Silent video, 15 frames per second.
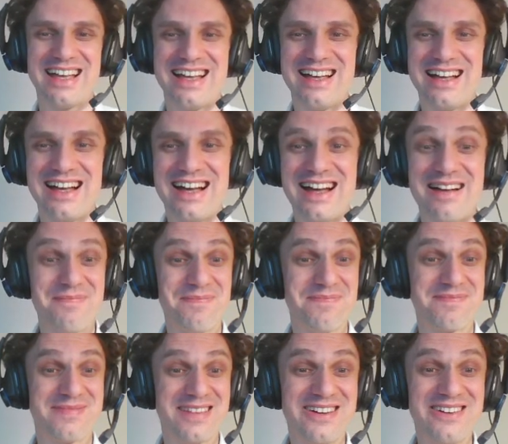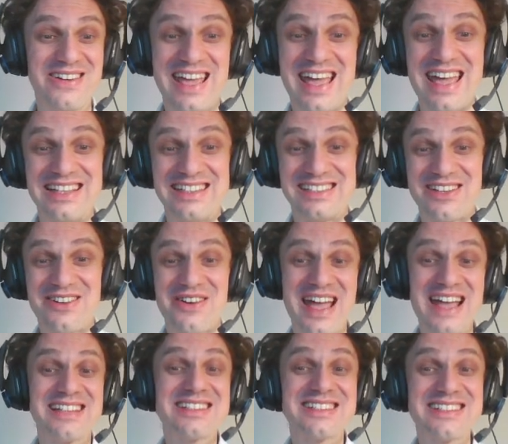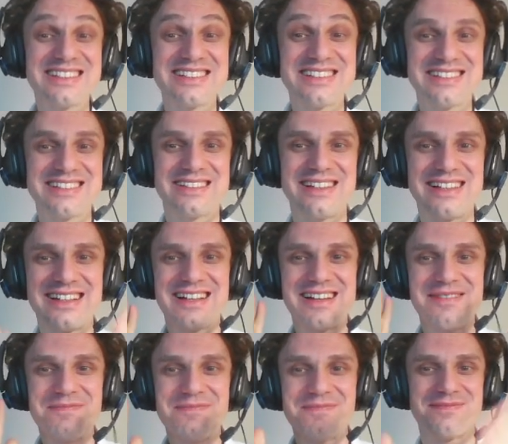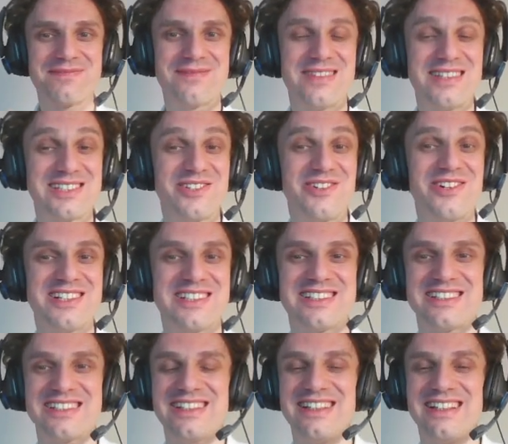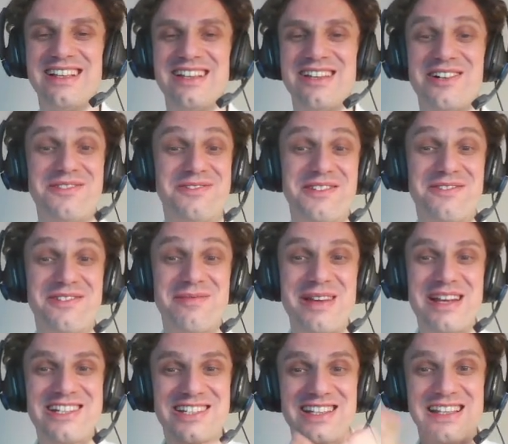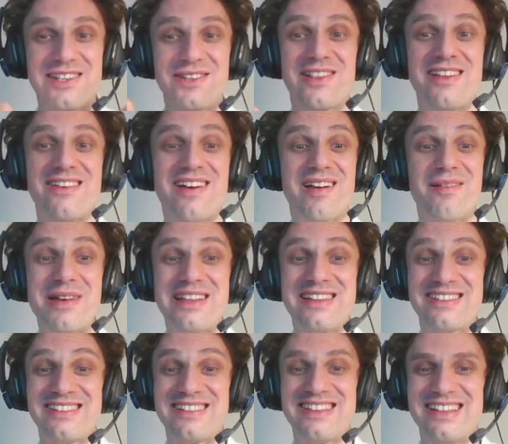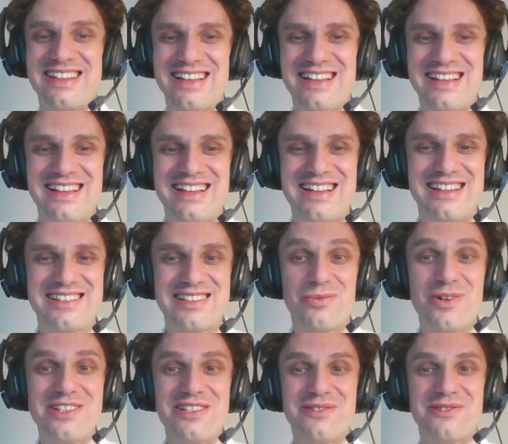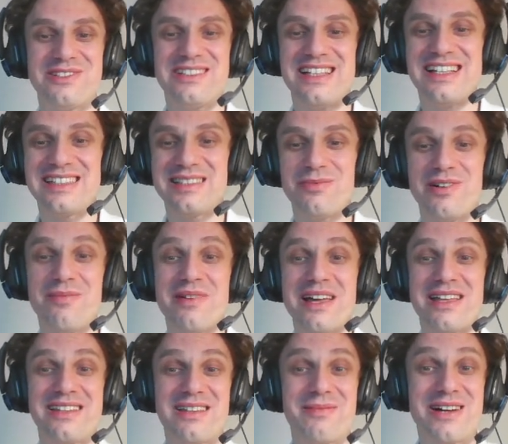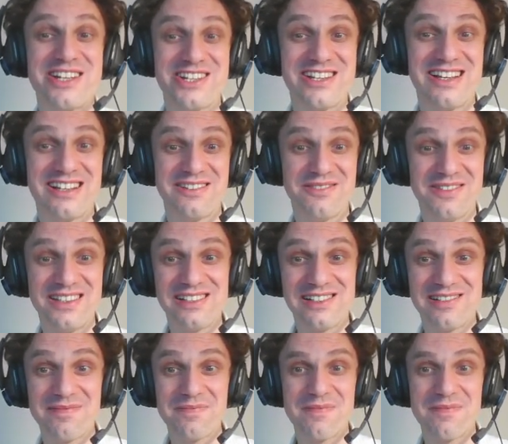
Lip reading: Okay, so as the source of information, I totally recommend the wonderful textbook by Tabachnik and Fiedel.